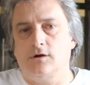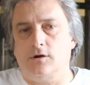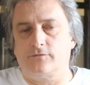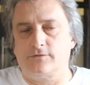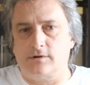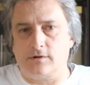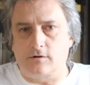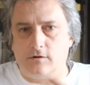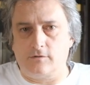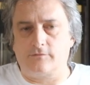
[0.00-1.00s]
of the
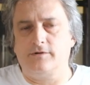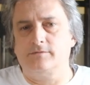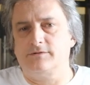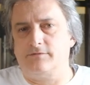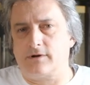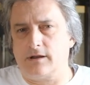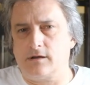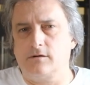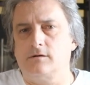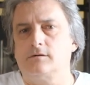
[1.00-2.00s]
color film, the
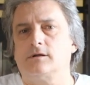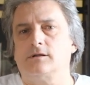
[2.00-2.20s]
Ferrania color,